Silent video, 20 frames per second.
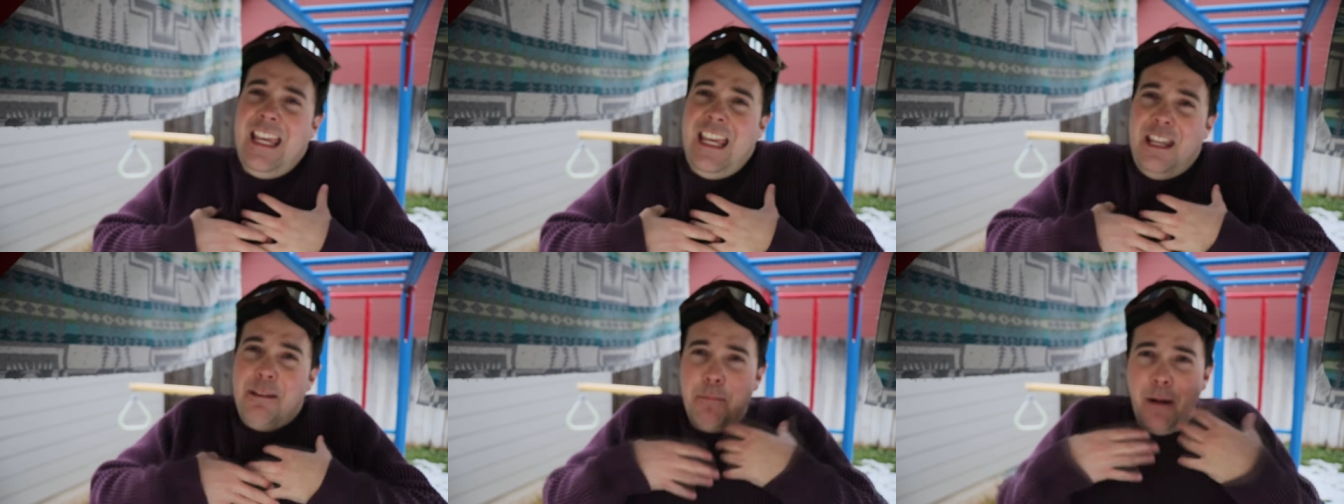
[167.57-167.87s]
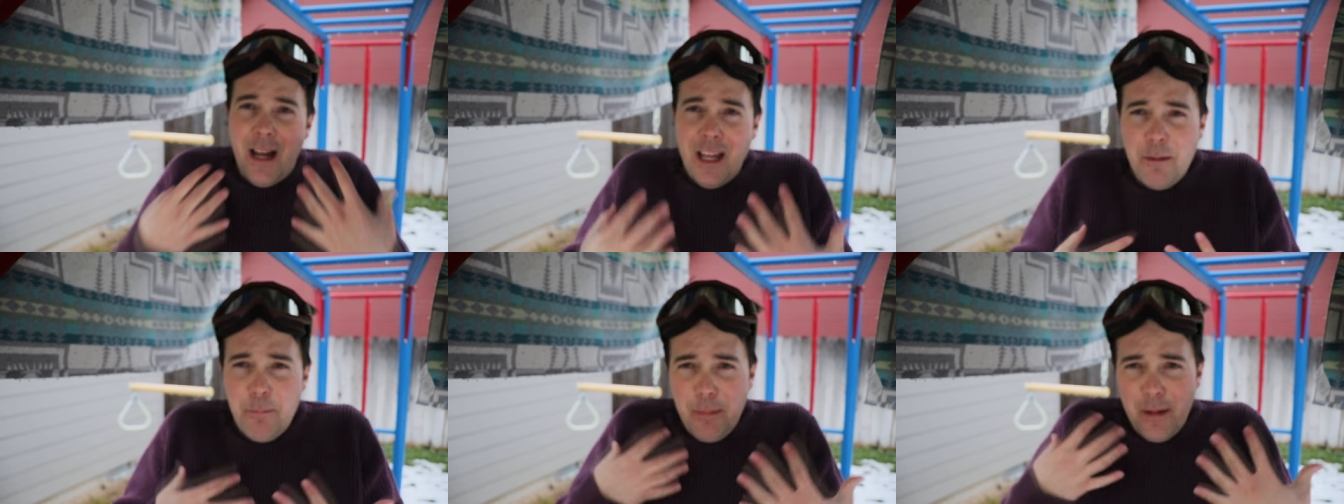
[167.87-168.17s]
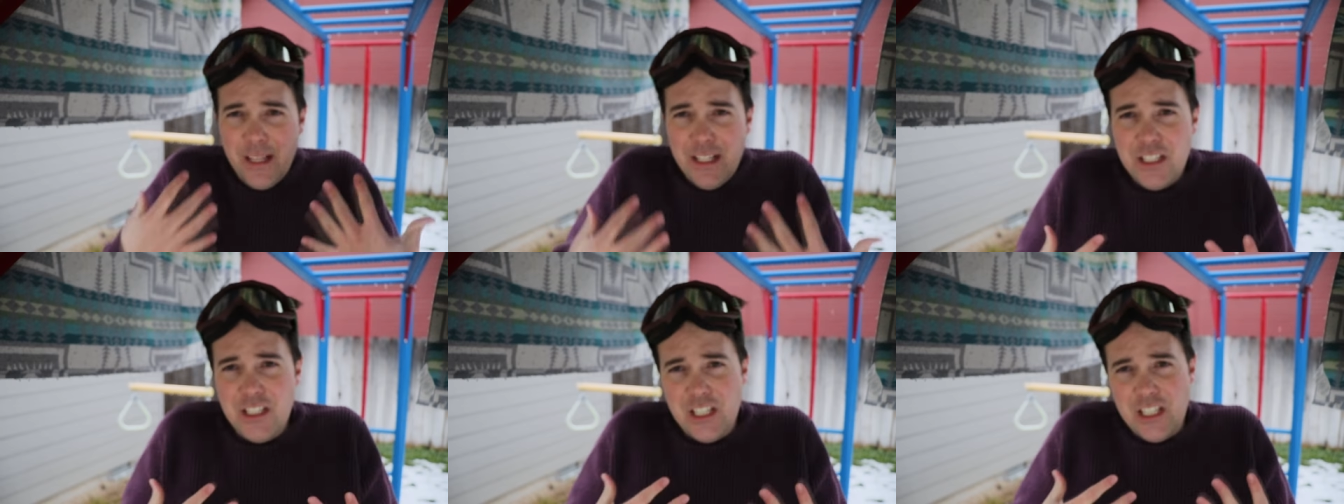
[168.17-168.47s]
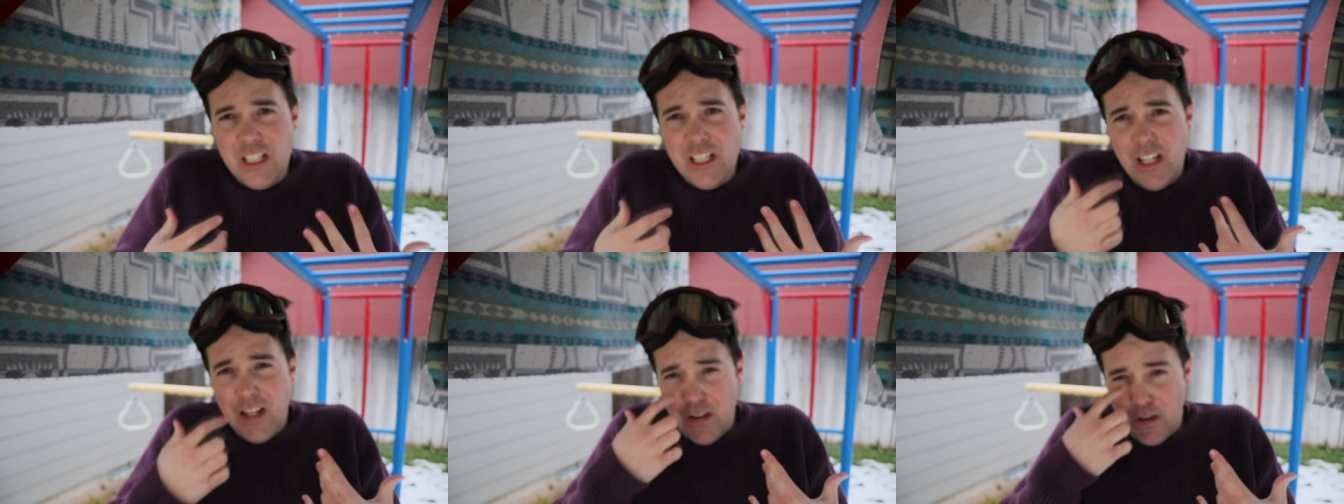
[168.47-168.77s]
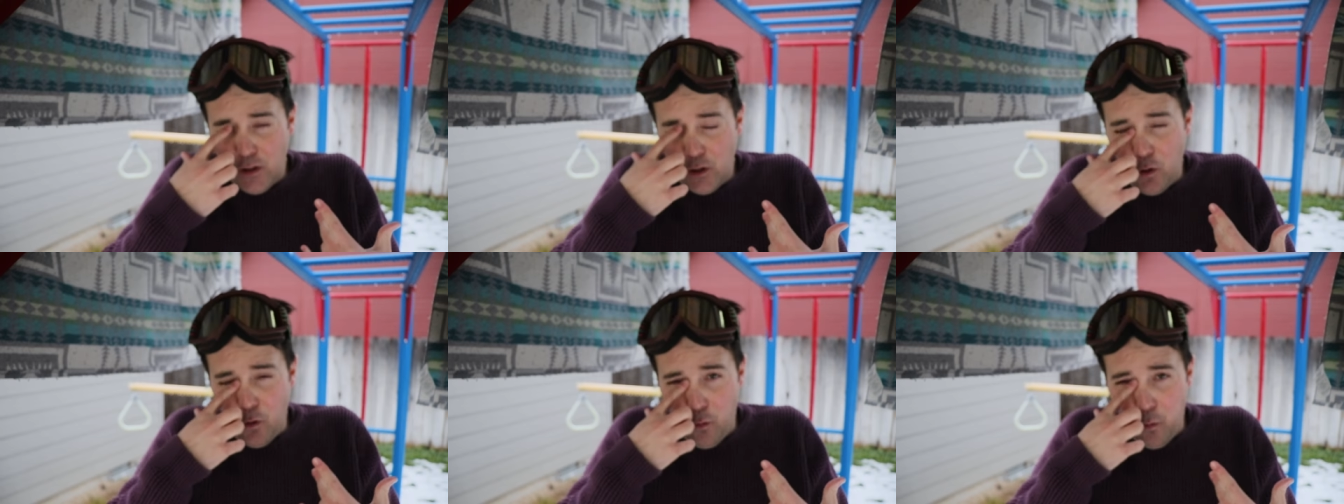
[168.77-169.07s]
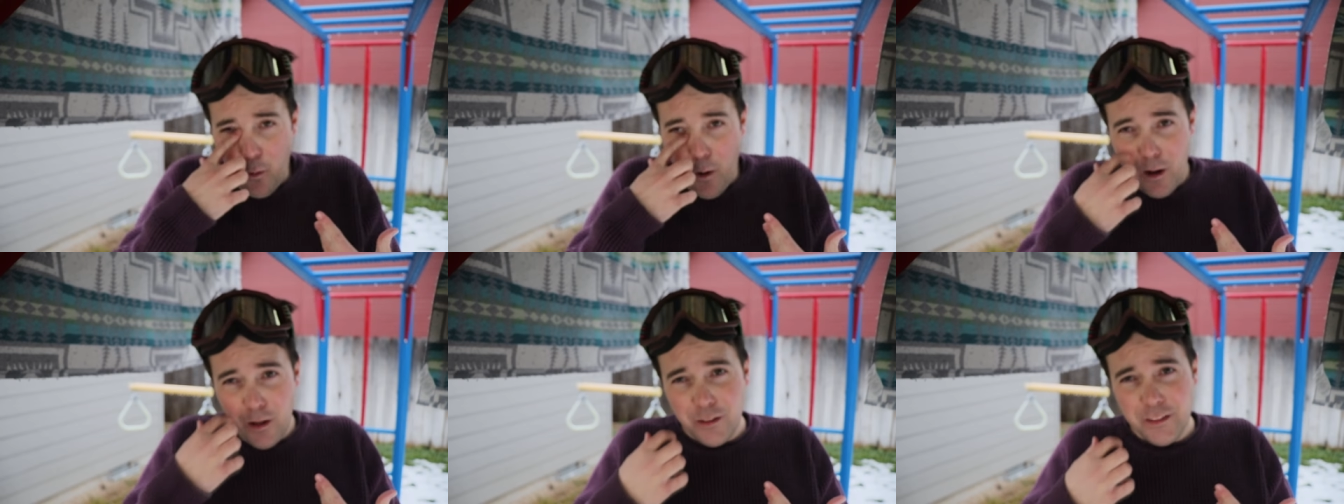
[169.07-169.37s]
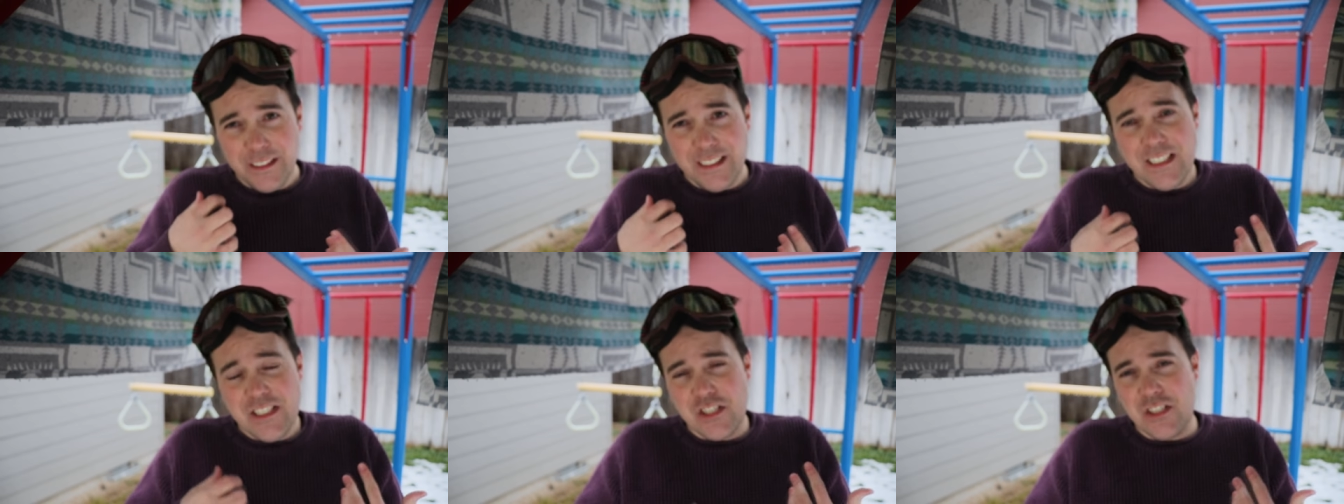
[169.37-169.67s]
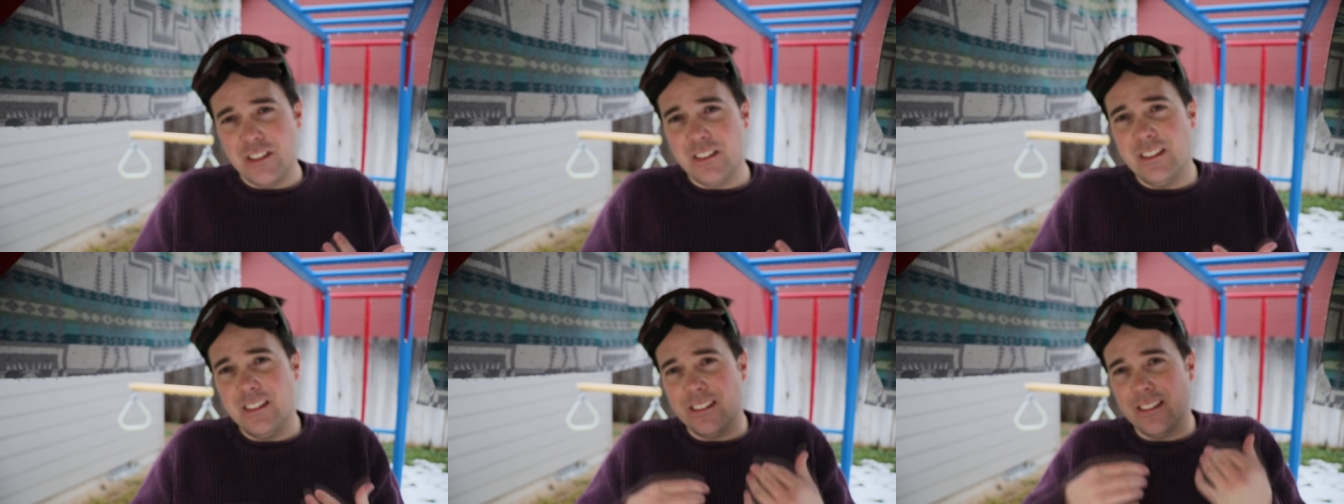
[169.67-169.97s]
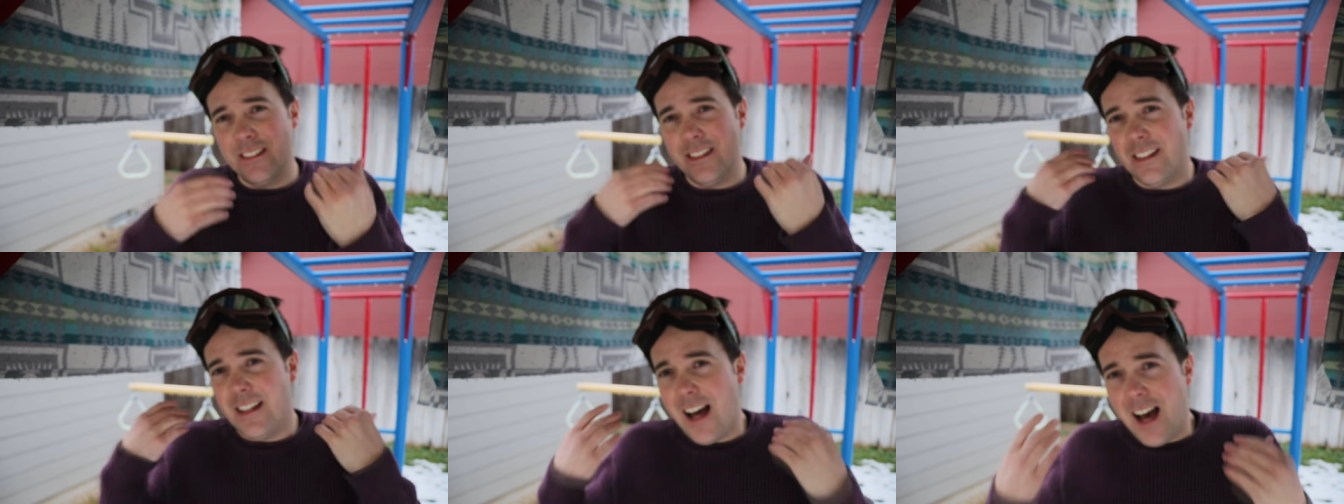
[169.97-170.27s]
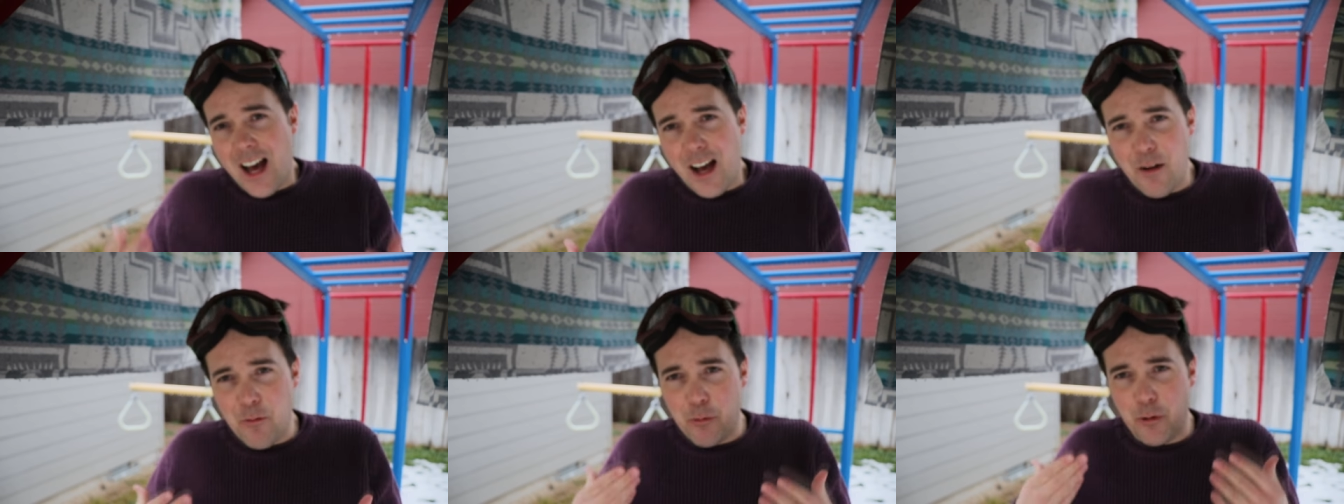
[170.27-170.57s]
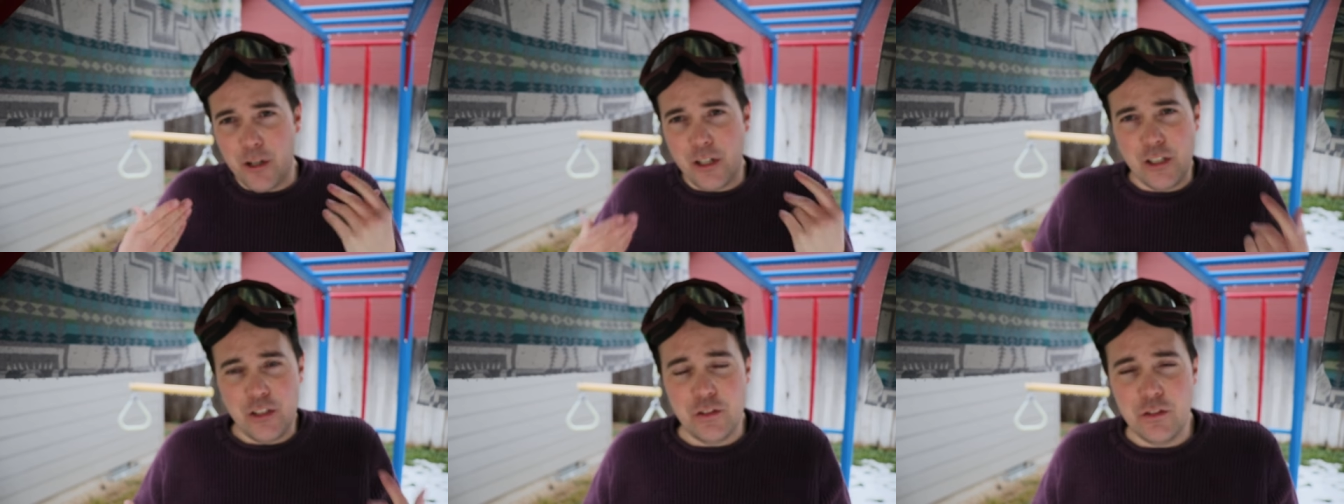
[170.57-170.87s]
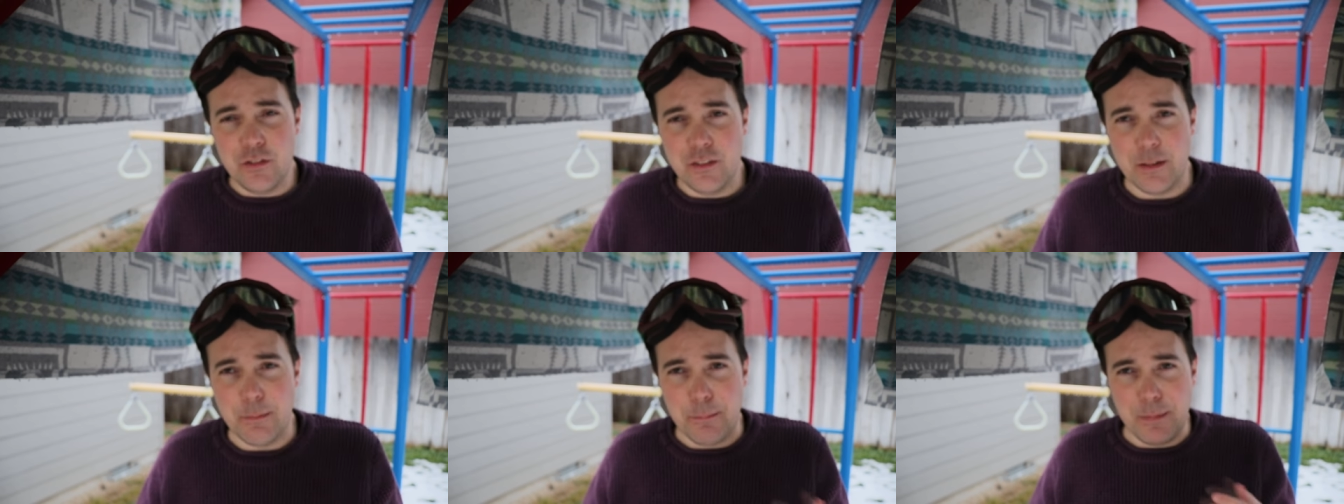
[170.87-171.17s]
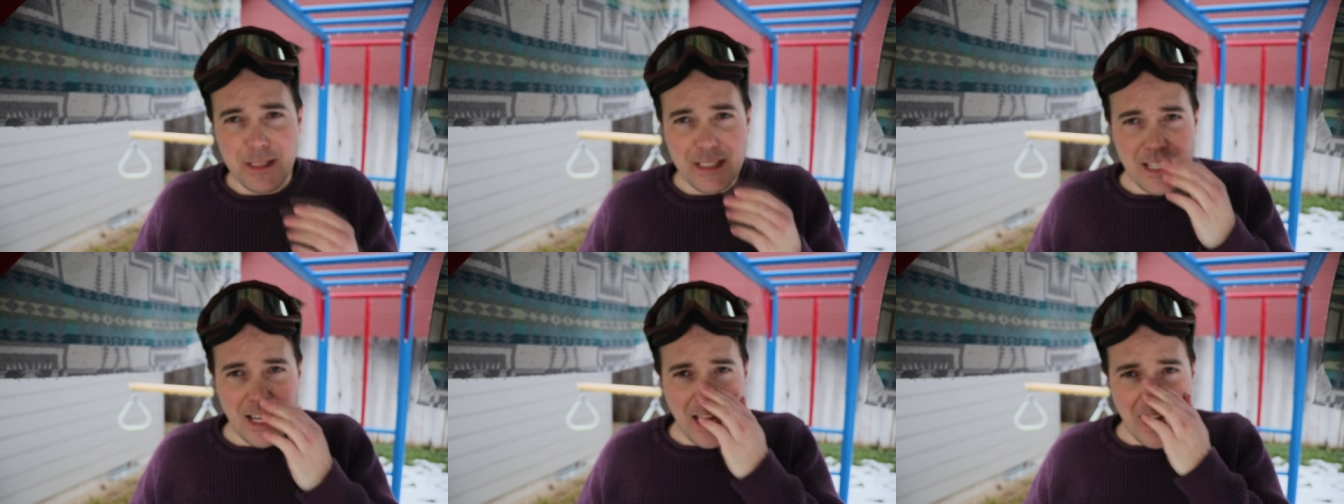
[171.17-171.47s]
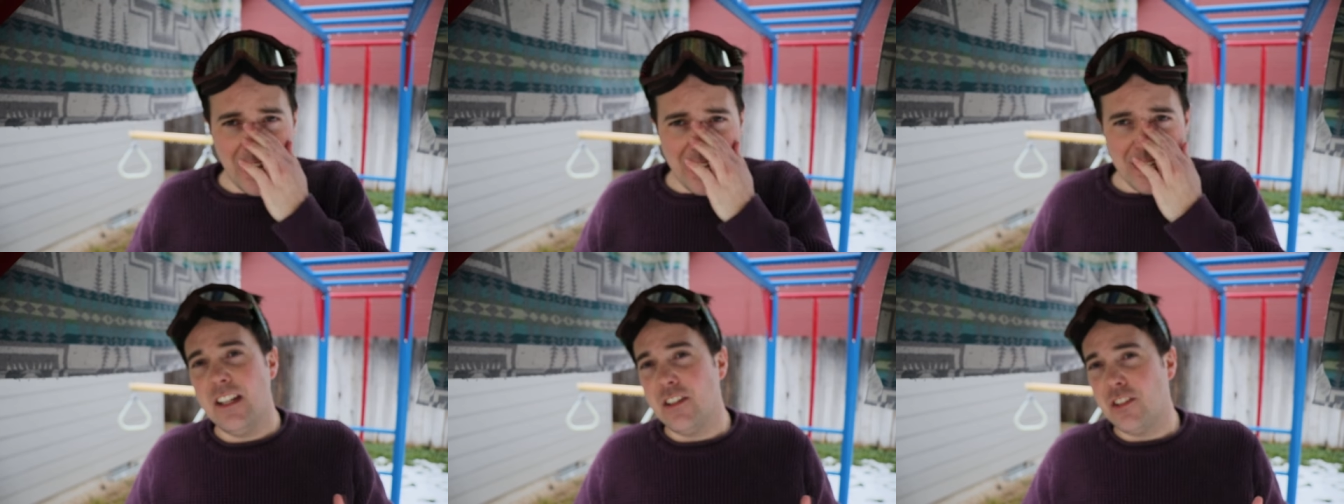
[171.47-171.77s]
in my opinion, the quality just is not where it used to be at.